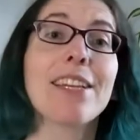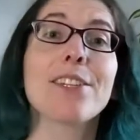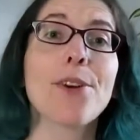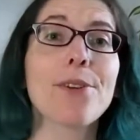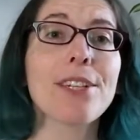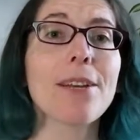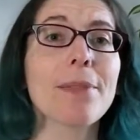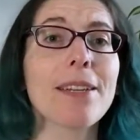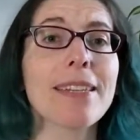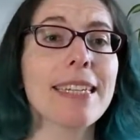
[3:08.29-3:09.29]
The toe
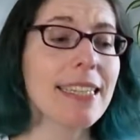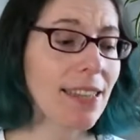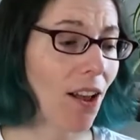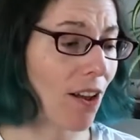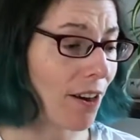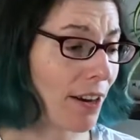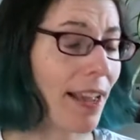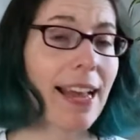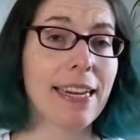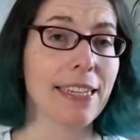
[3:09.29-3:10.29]
stops on these are
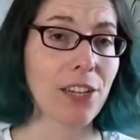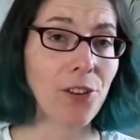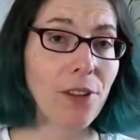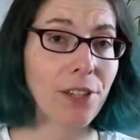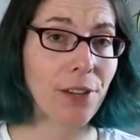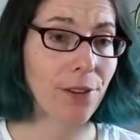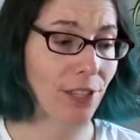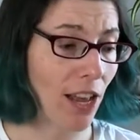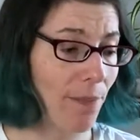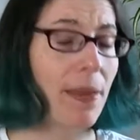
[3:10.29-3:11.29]
Chaya's controller toe
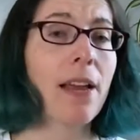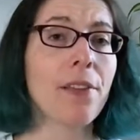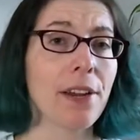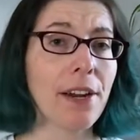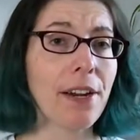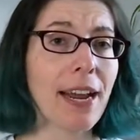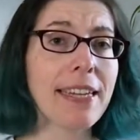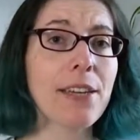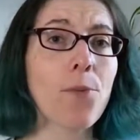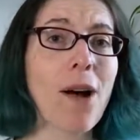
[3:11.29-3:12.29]
stop. They're a
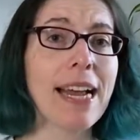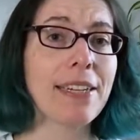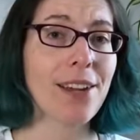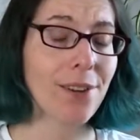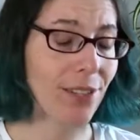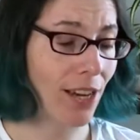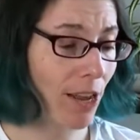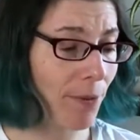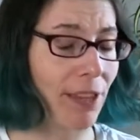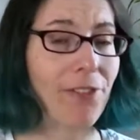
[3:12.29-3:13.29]
nice and wide toe
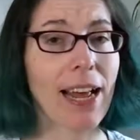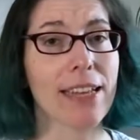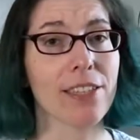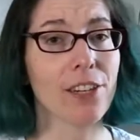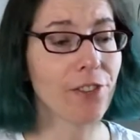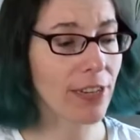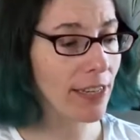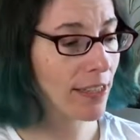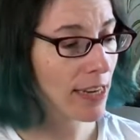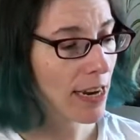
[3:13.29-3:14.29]
stop with a flat
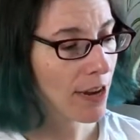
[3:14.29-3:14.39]
surface.